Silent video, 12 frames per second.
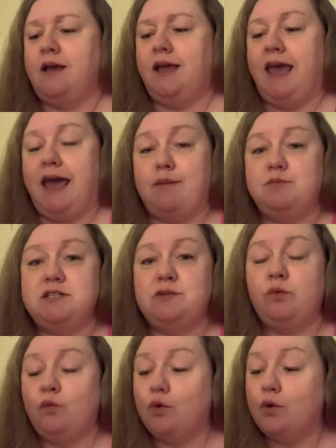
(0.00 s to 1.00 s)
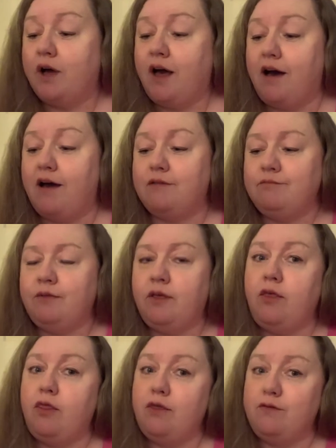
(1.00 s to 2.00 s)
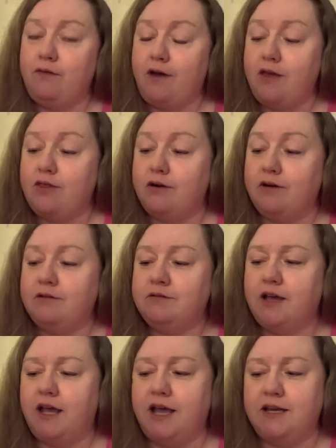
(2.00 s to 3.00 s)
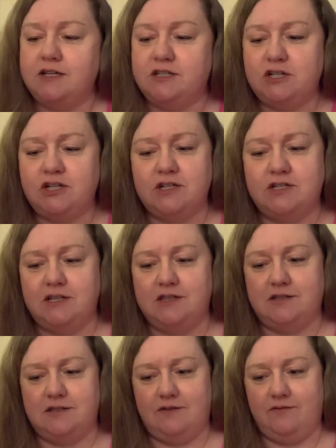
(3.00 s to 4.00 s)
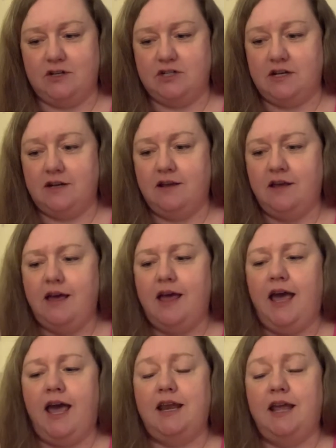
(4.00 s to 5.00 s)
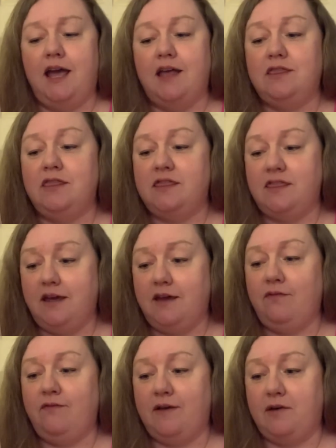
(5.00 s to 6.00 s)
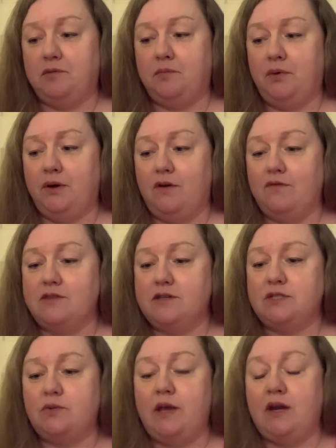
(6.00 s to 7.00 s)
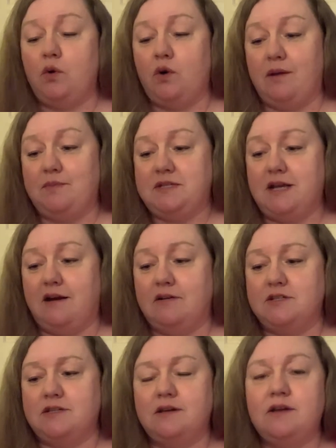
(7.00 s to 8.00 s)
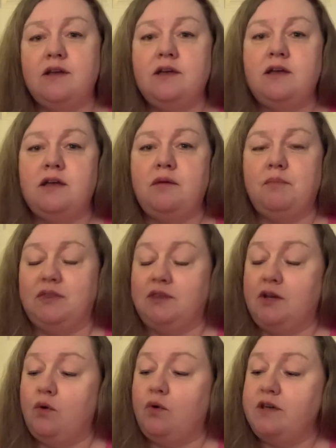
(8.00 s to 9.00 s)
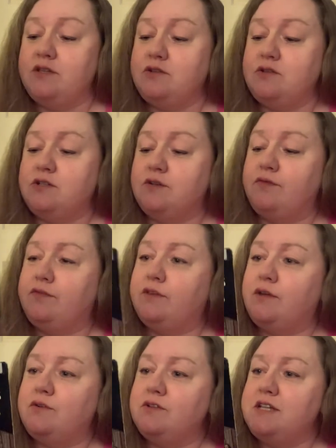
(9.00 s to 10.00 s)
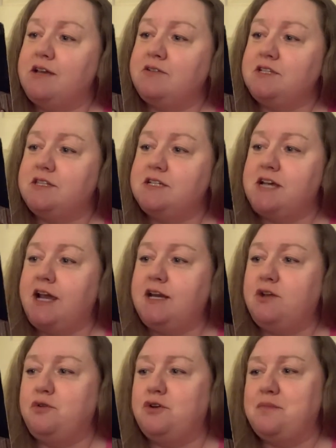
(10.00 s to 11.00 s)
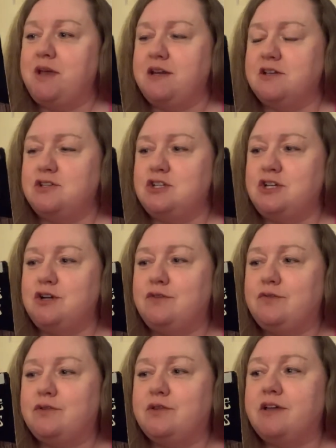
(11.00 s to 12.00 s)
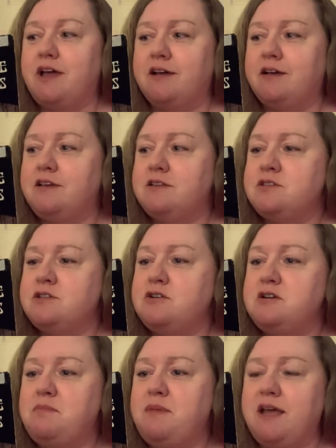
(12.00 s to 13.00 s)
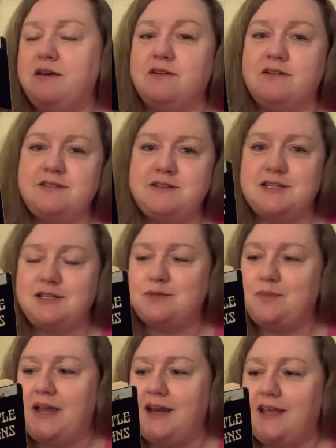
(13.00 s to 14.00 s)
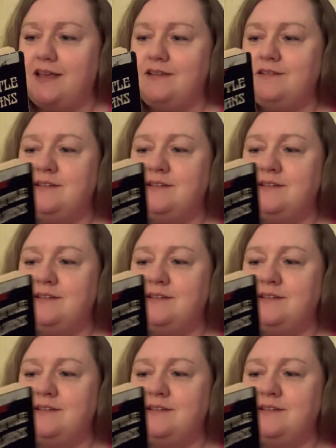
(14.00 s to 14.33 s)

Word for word: Captain Woolcot, the father, in addition to this division, had had thick felt put over the swing door upstairs, but the noise used to float down to the dining room in a cheerful, unconcerned manner despite it.